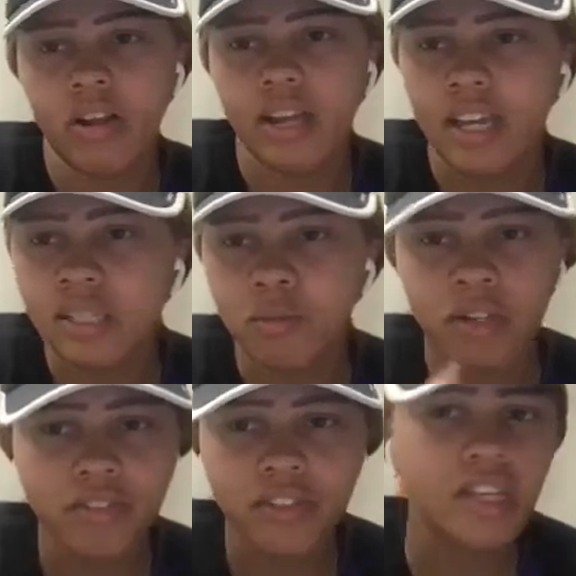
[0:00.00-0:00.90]
Yes,
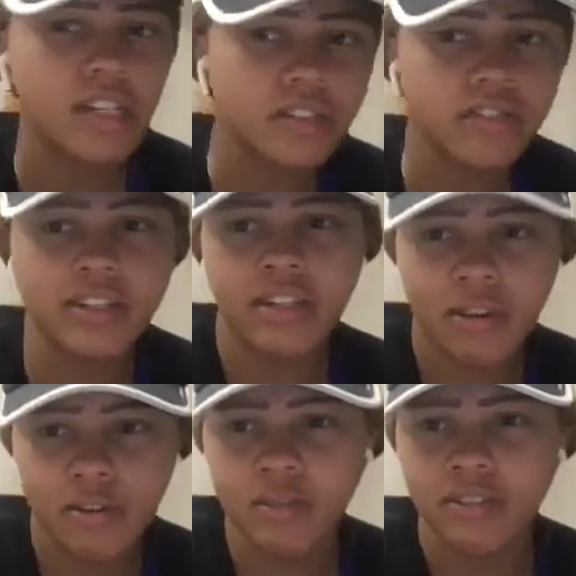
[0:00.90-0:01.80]
but if it's history,
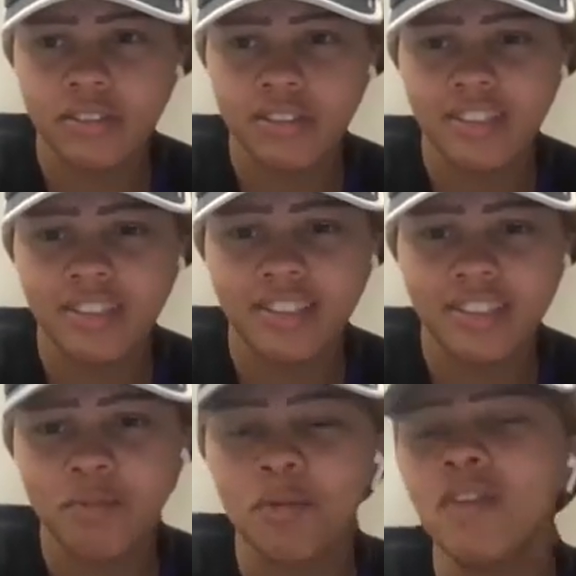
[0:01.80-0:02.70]
no.
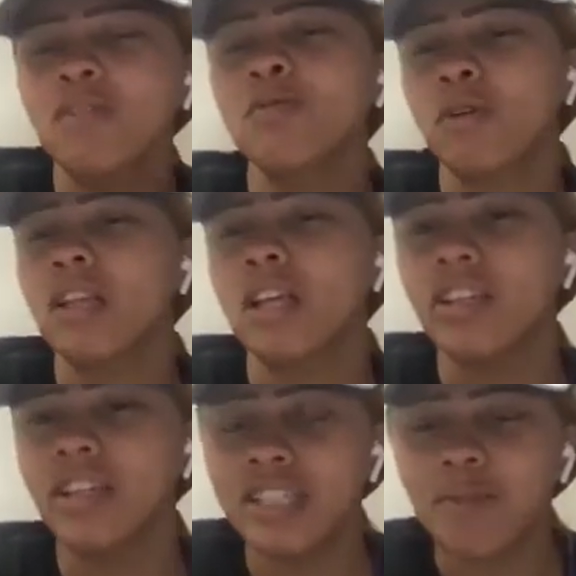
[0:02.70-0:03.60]
But if it's one of the
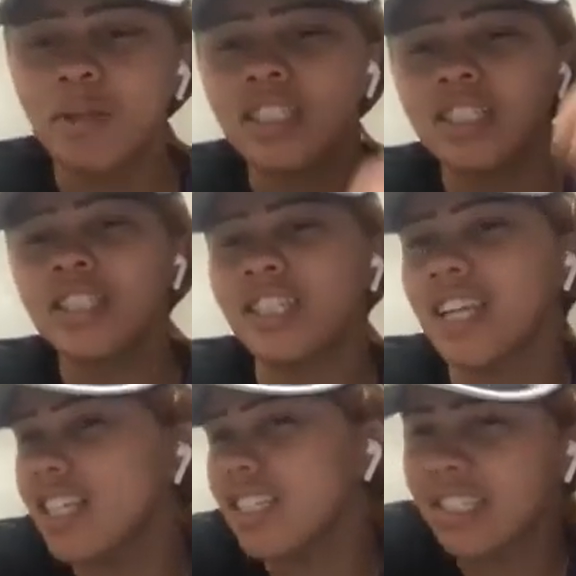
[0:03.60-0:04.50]
other things I
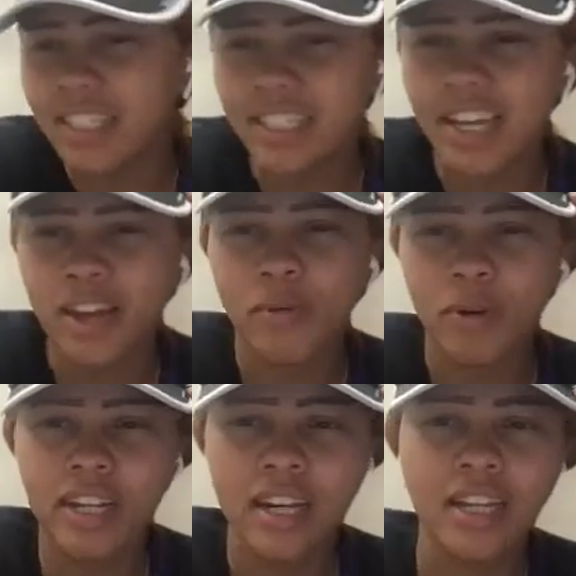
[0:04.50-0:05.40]
mentioned, yes, yeah,
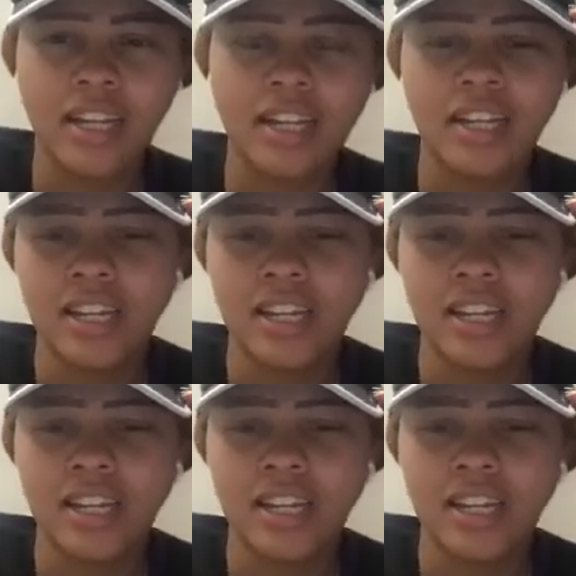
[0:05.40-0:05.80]
why not?